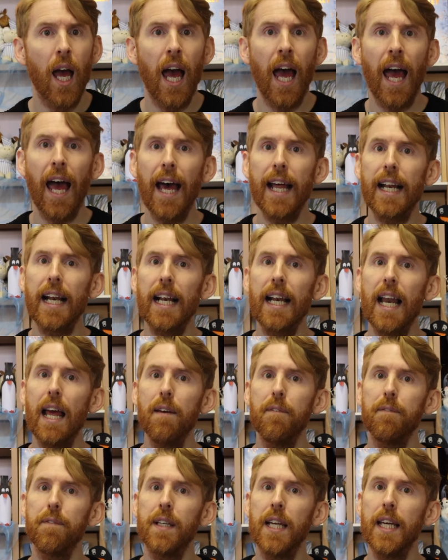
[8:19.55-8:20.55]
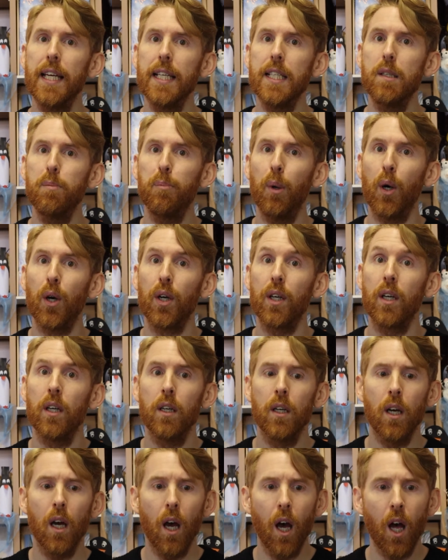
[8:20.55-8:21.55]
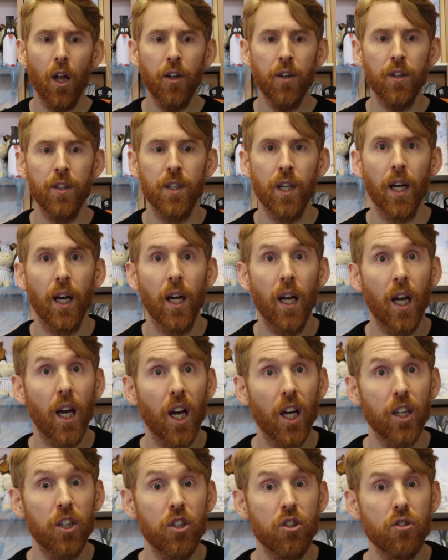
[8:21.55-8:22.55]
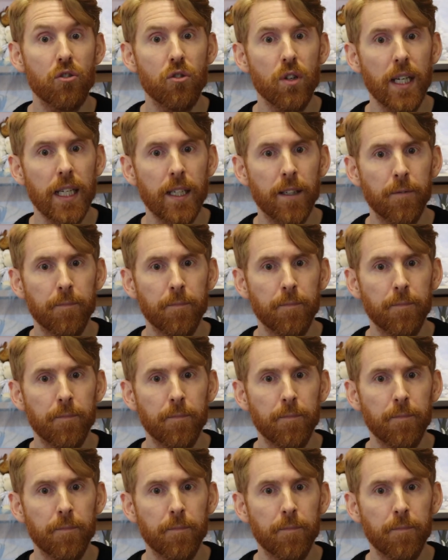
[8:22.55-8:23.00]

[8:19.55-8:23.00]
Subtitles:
had left his book under a tree.